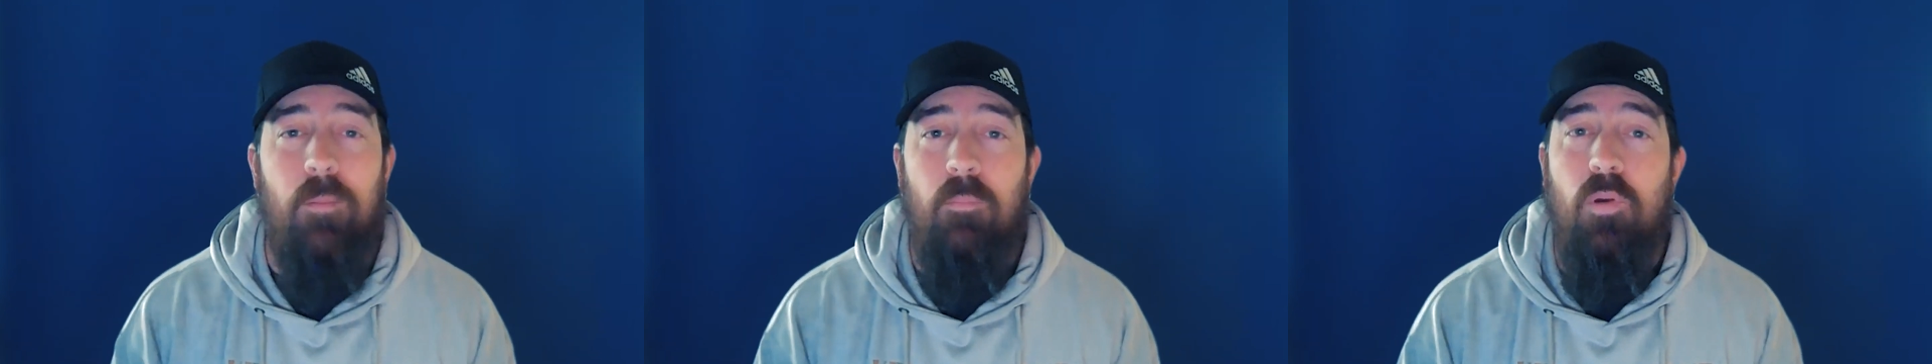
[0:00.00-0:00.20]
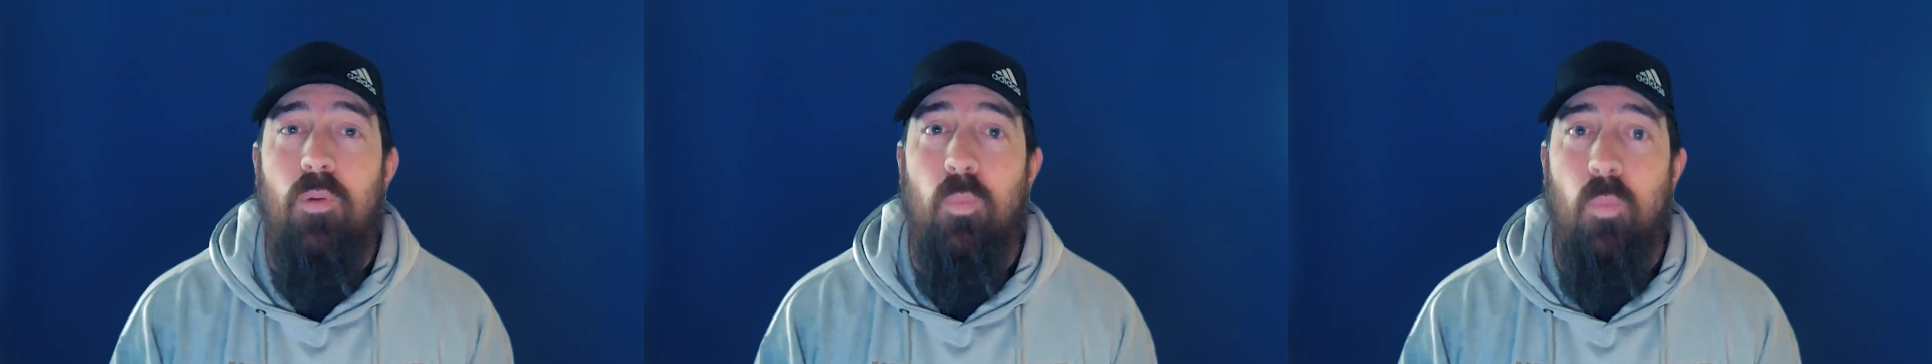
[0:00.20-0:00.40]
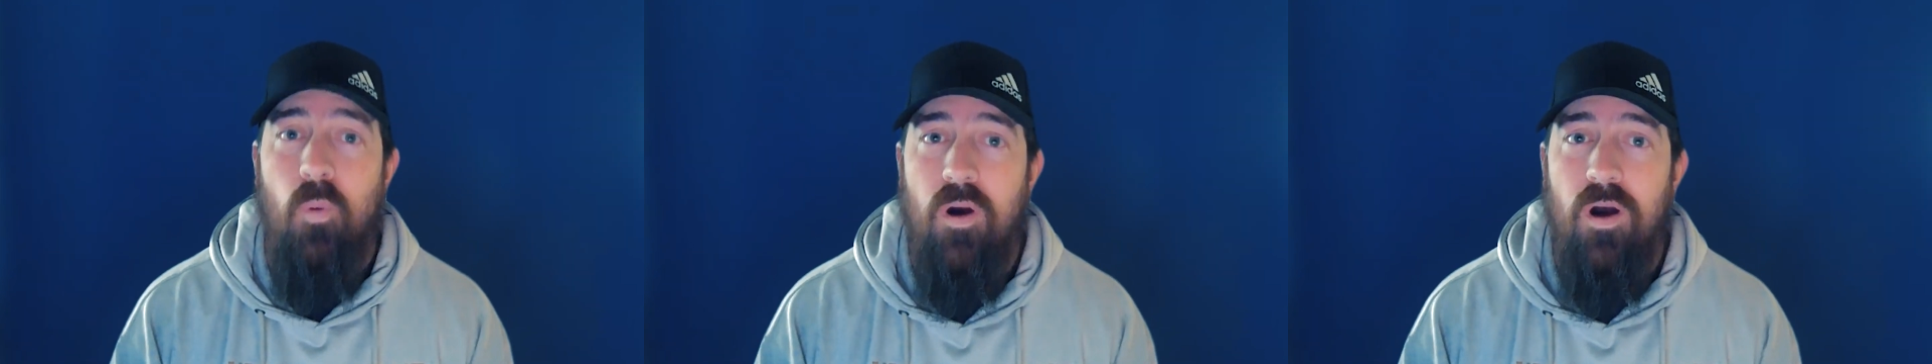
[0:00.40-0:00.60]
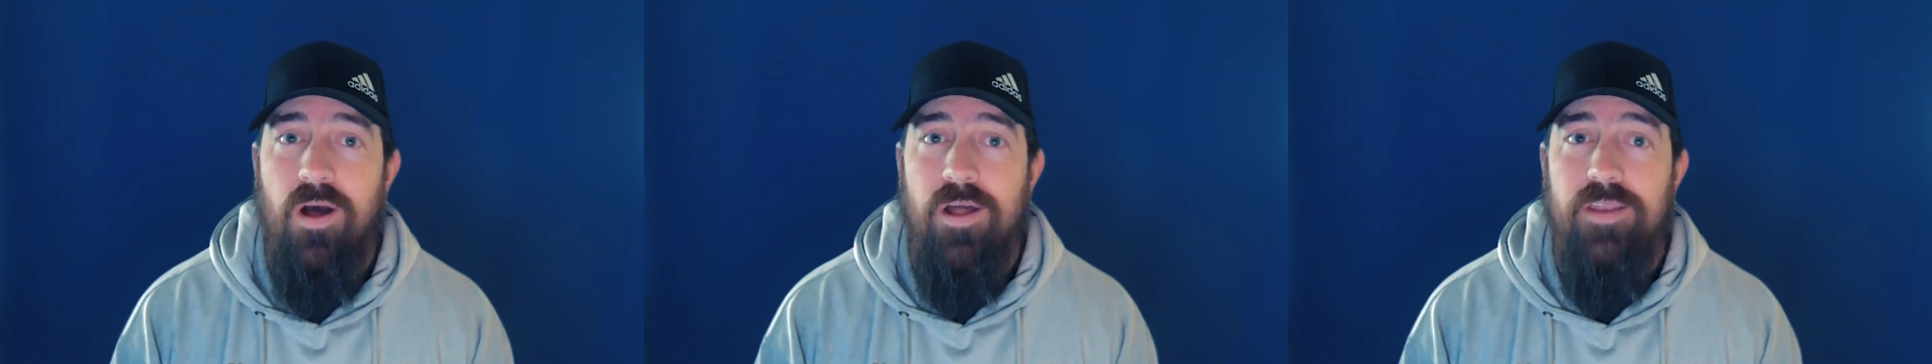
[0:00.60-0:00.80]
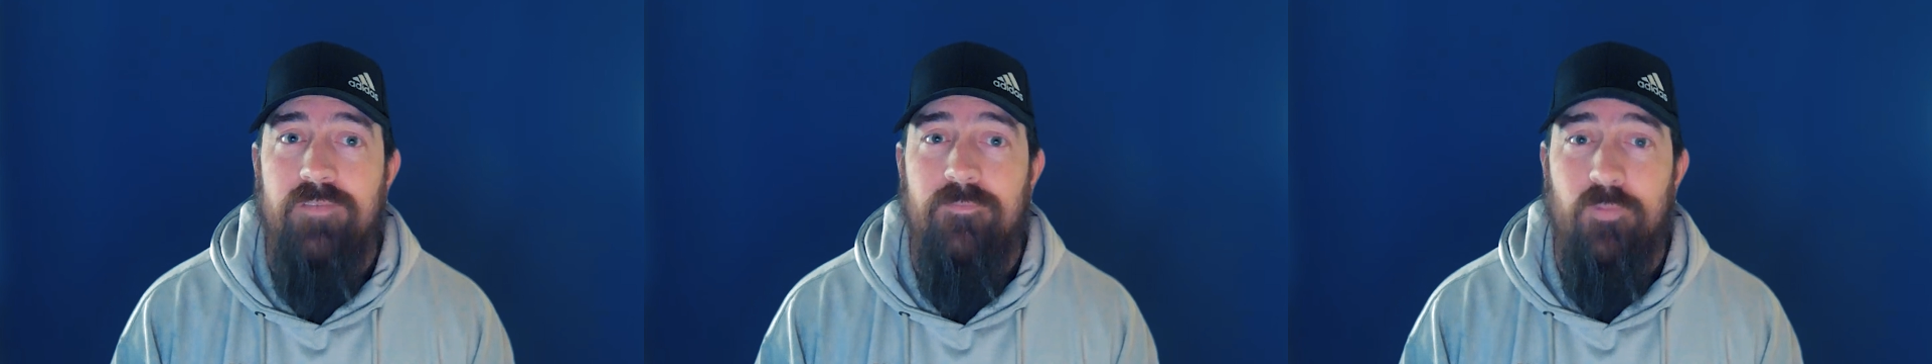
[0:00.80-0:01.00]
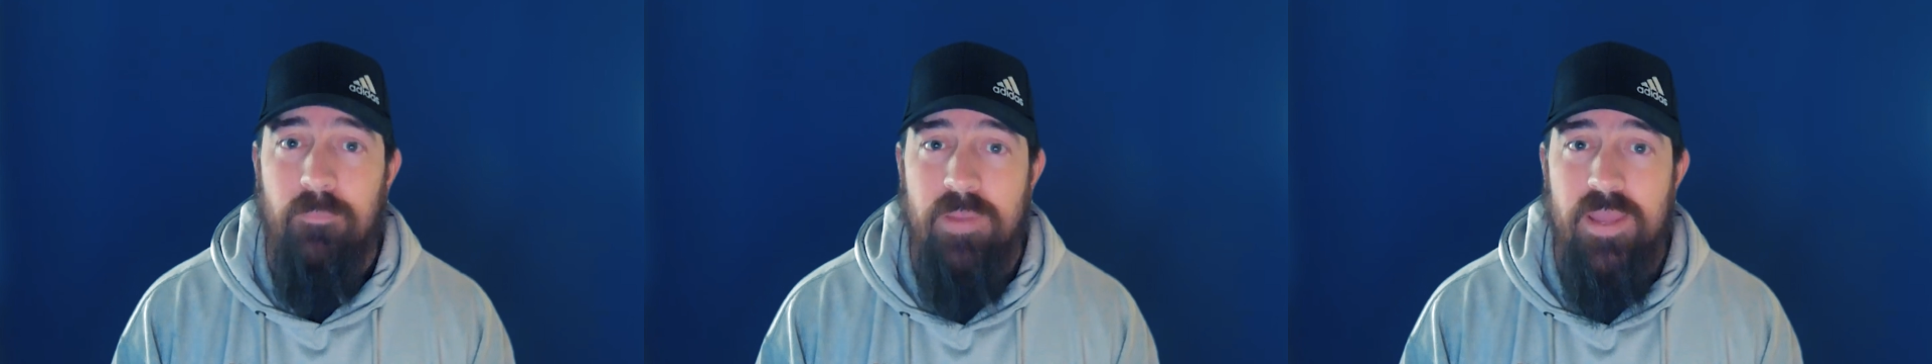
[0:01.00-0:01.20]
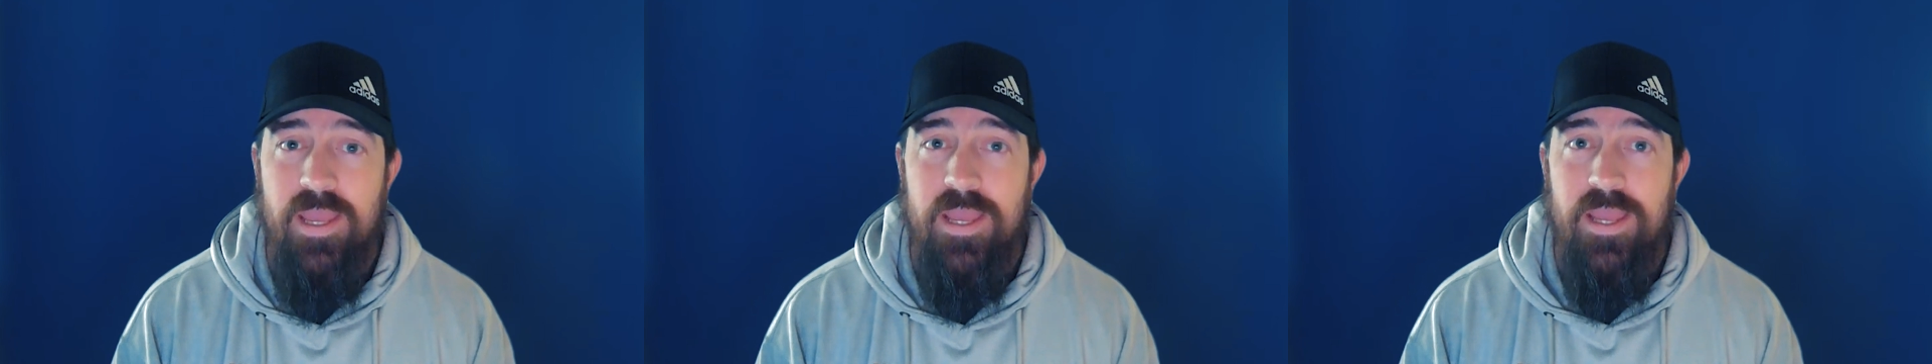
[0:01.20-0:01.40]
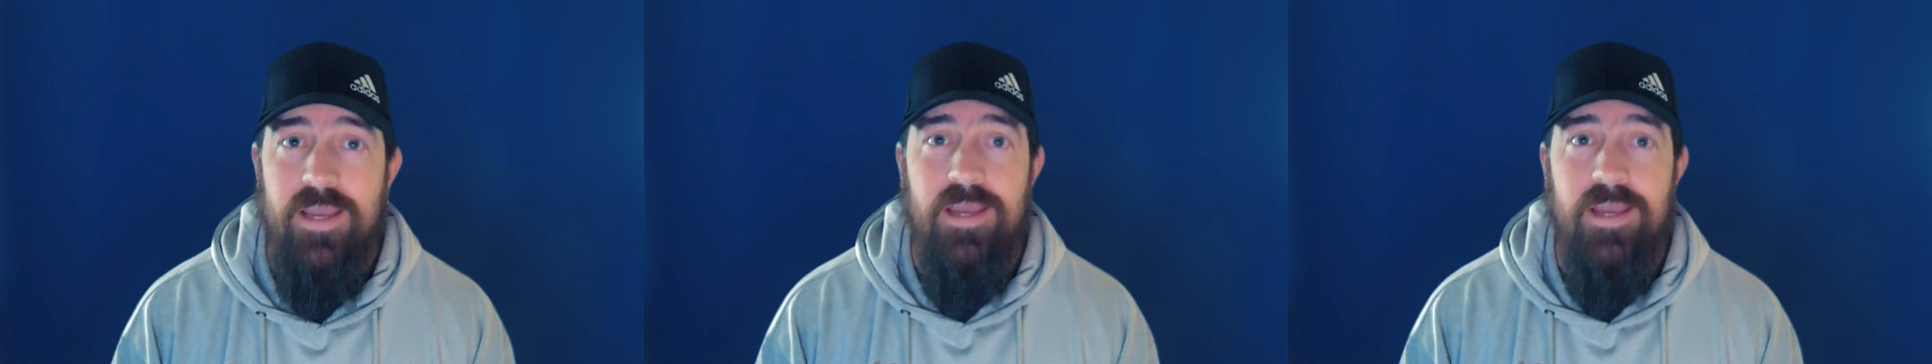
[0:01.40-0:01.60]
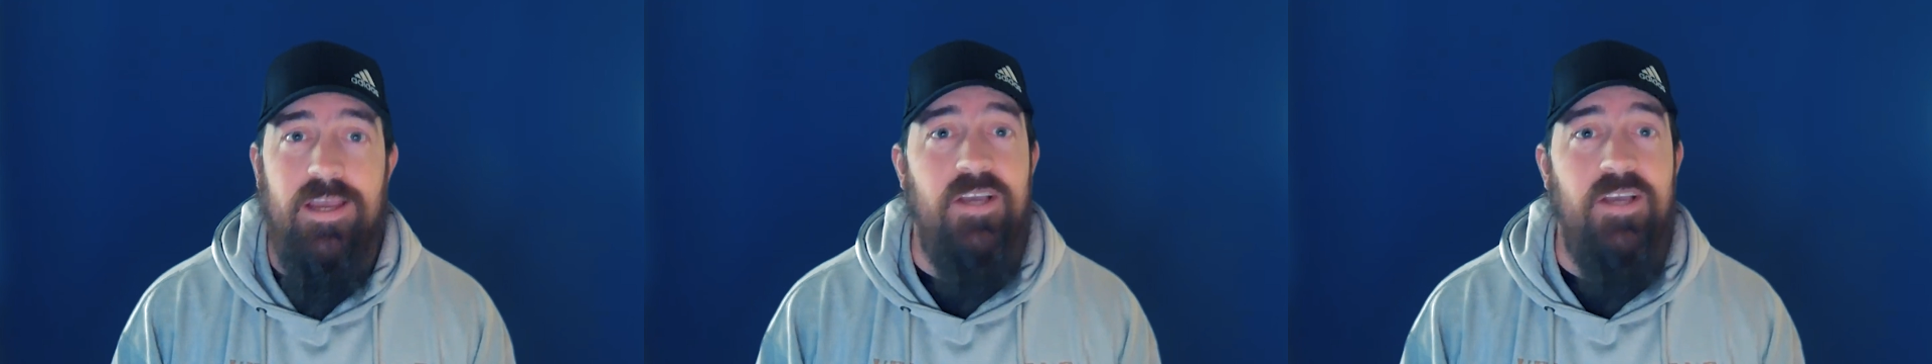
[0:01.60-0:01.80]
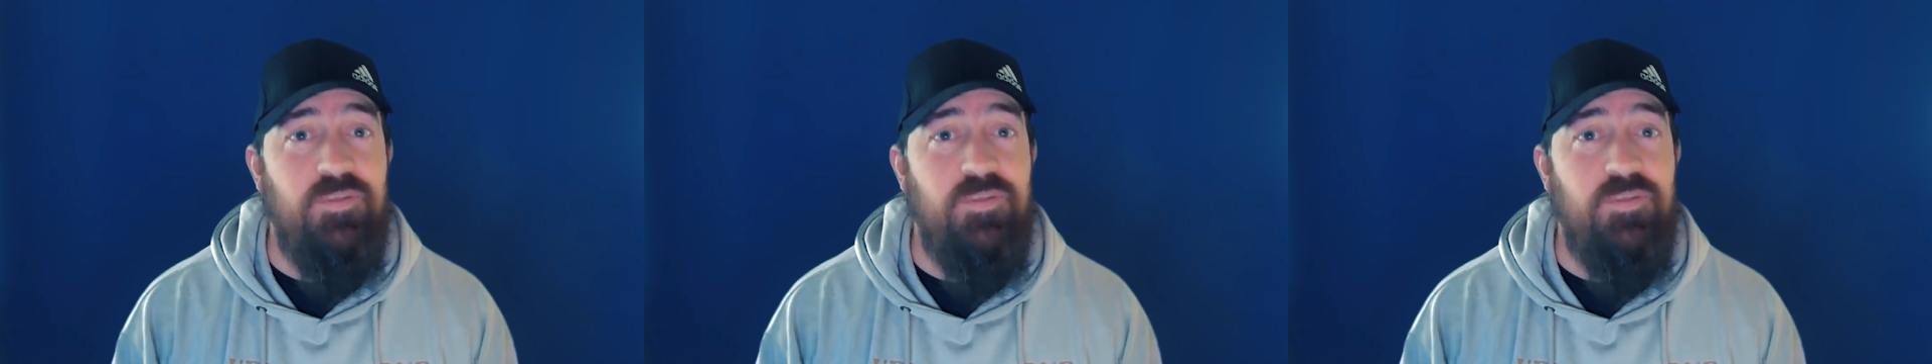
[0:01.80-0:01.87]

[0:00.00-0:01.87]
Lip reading: number one for me